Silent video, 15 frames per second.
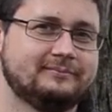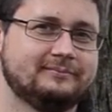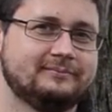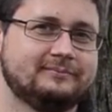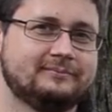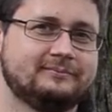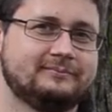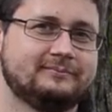
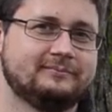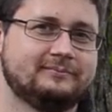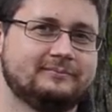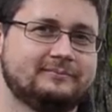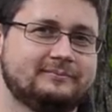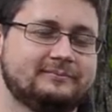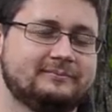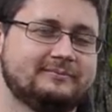
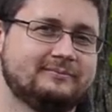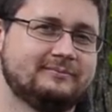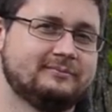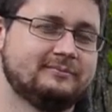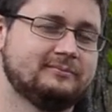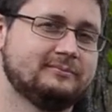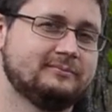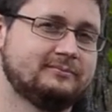
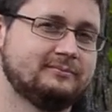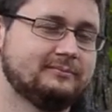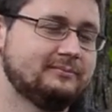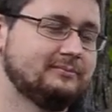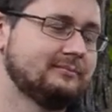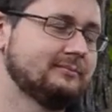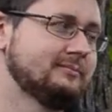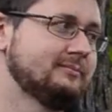
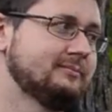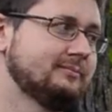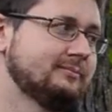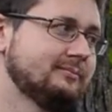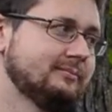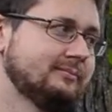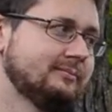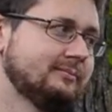
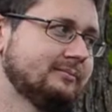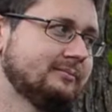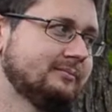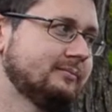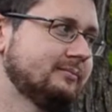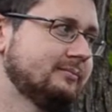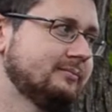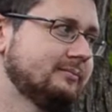
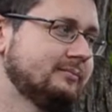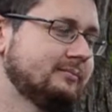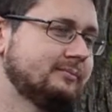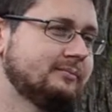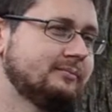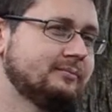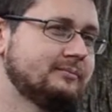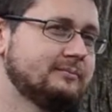
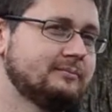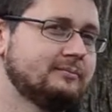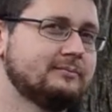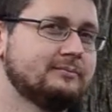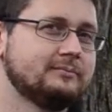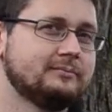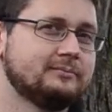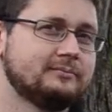
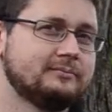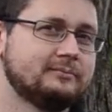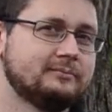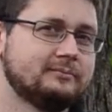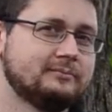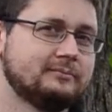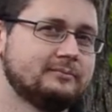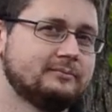
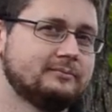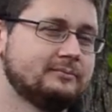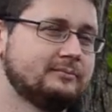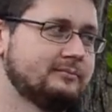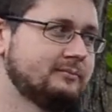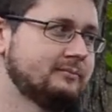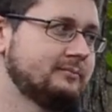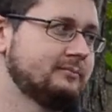
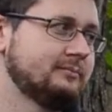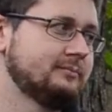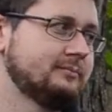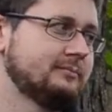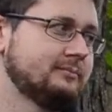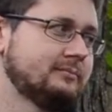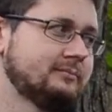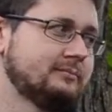
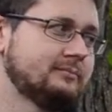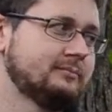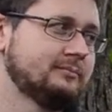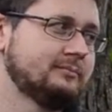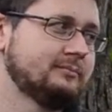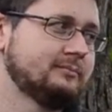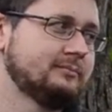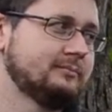
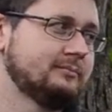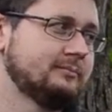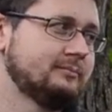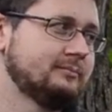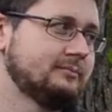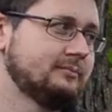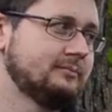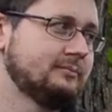
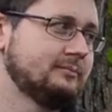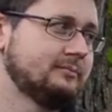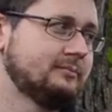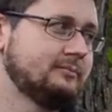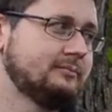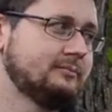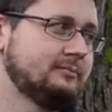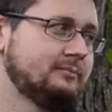
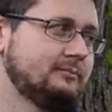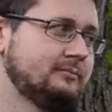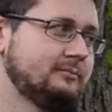The person shown says nothing.